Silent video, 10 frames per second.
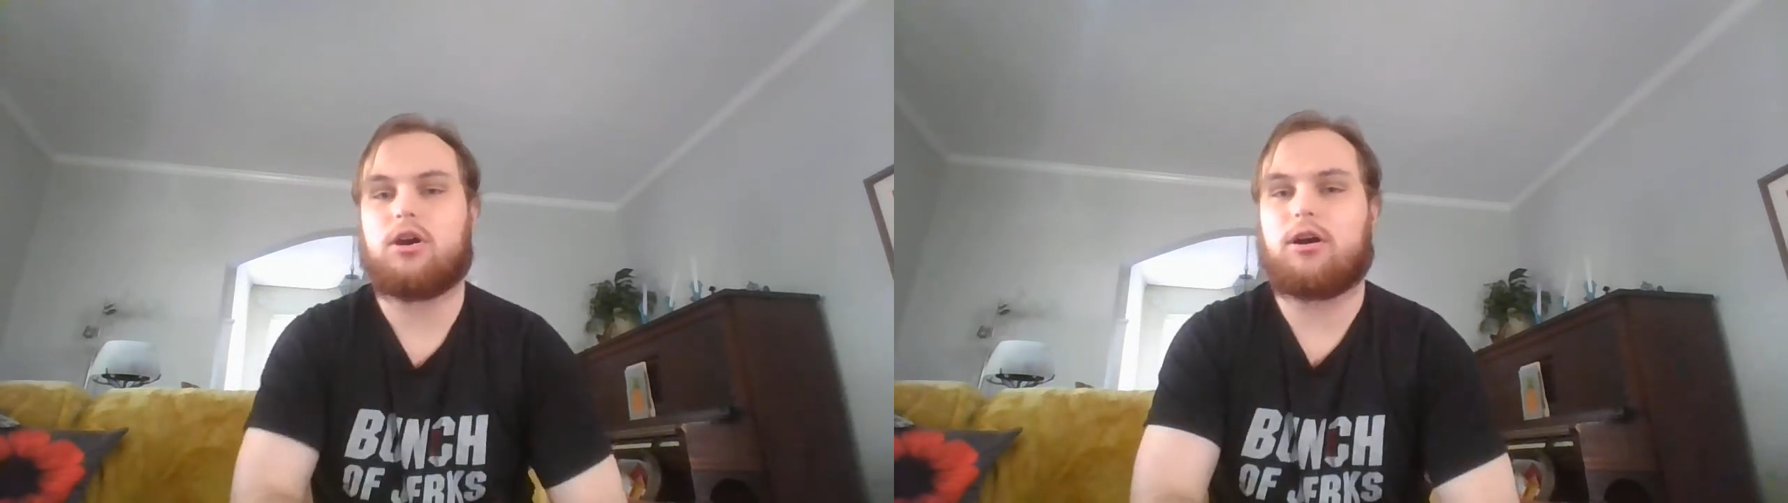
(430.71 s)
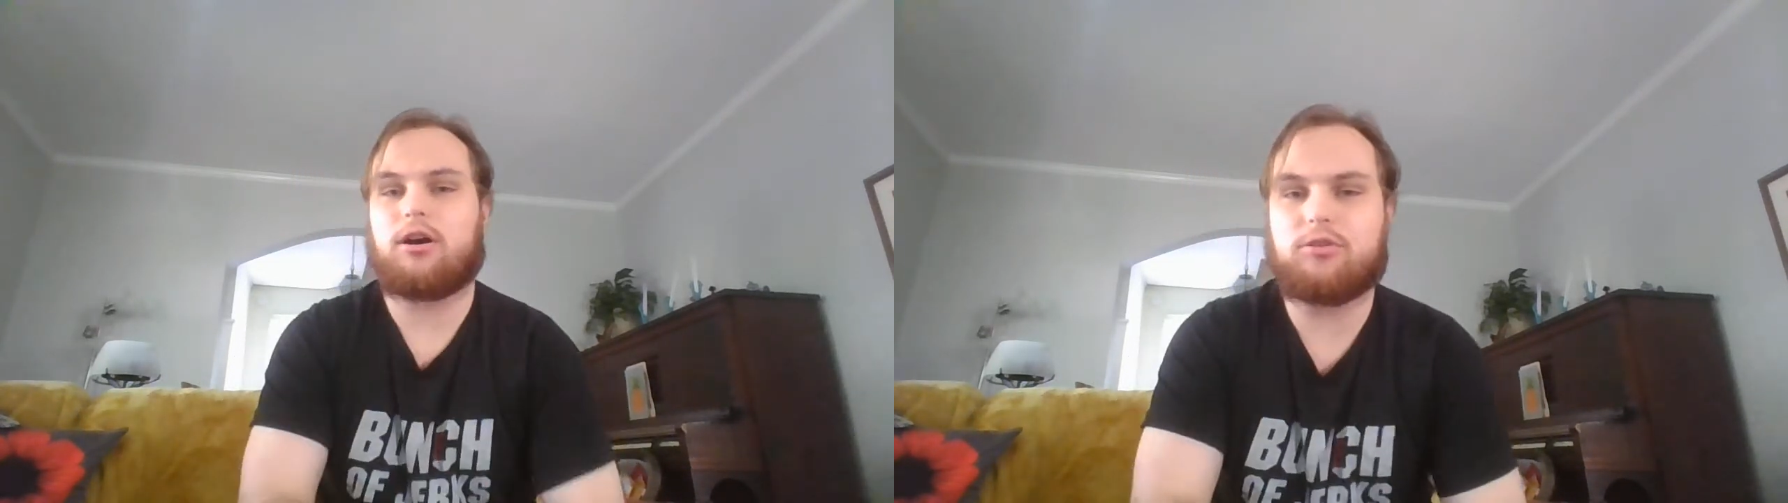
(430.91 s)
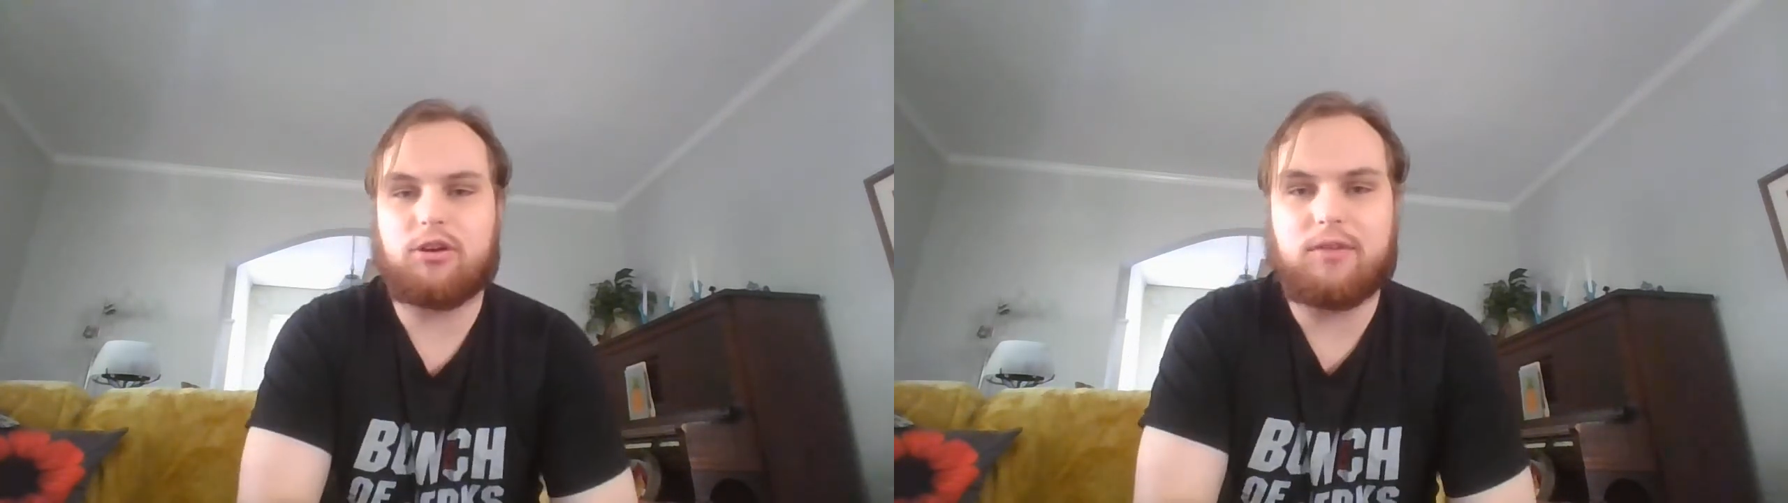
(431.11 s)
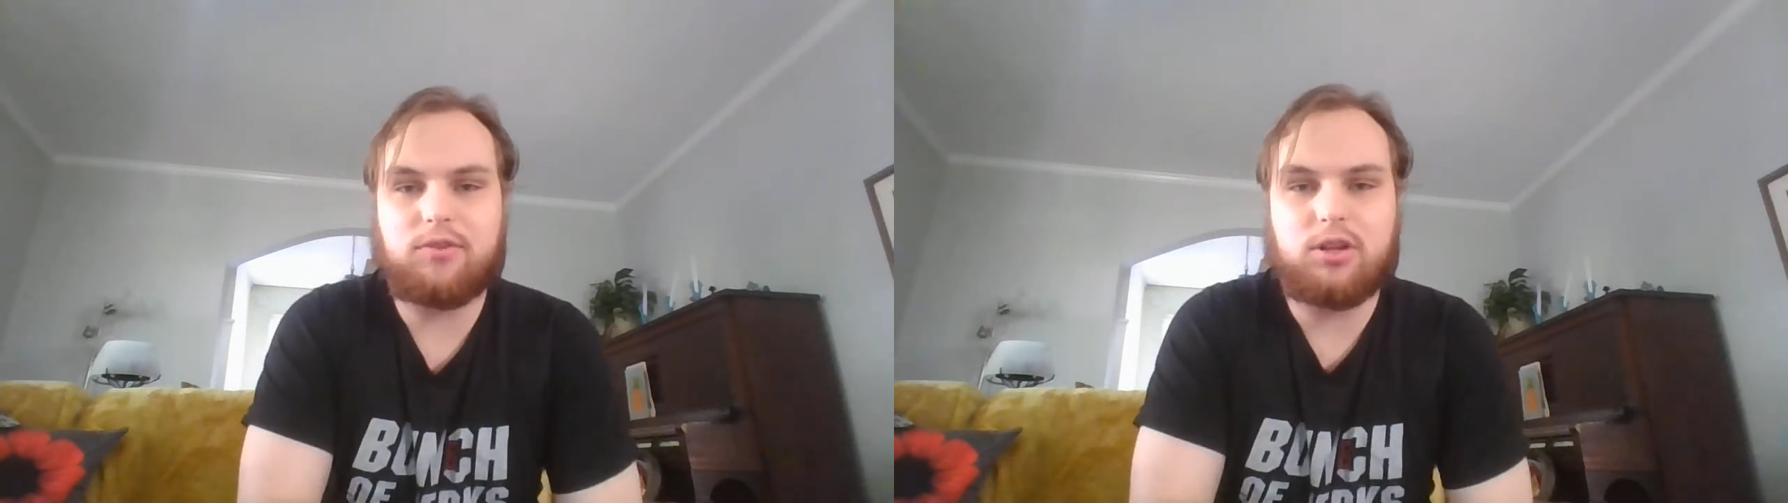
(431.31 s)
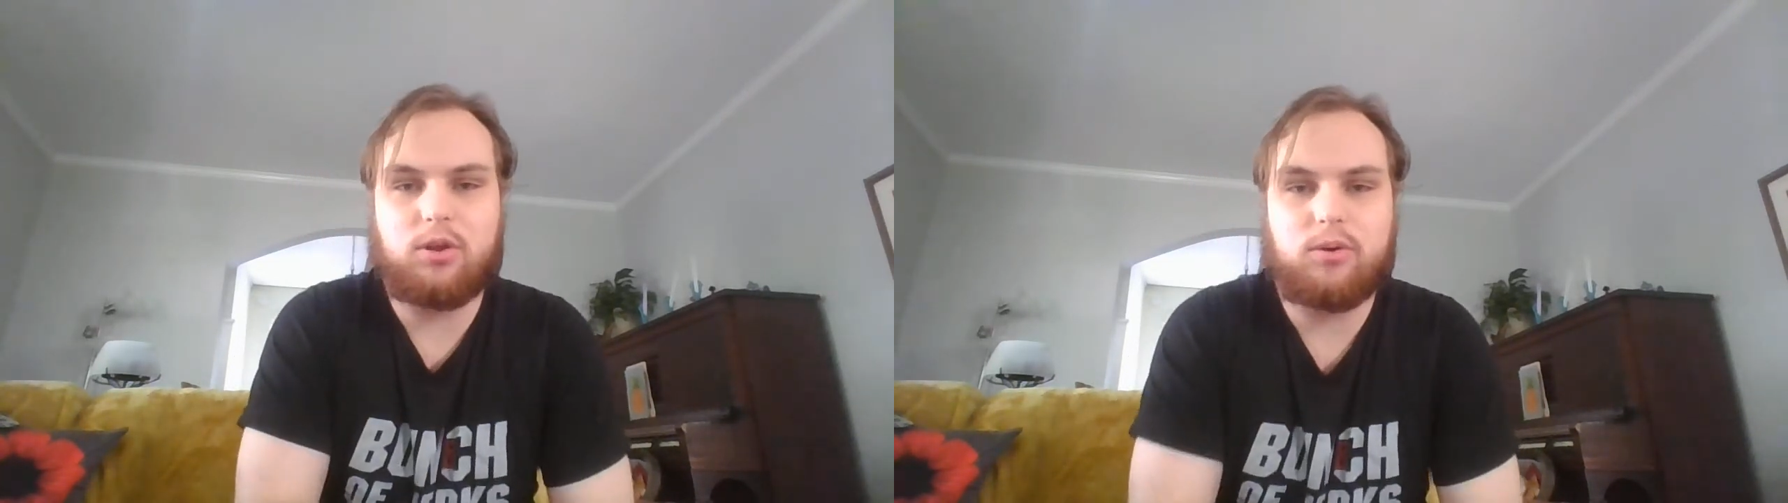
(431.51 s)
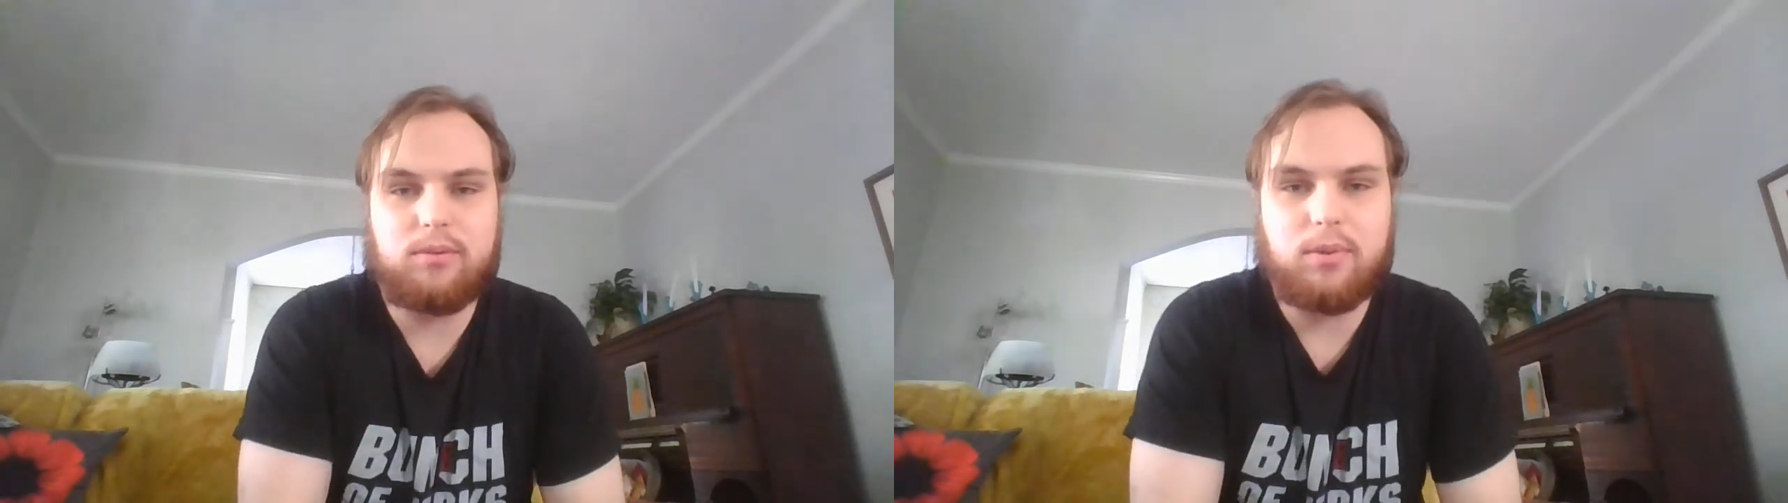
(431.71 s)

on drafting Logan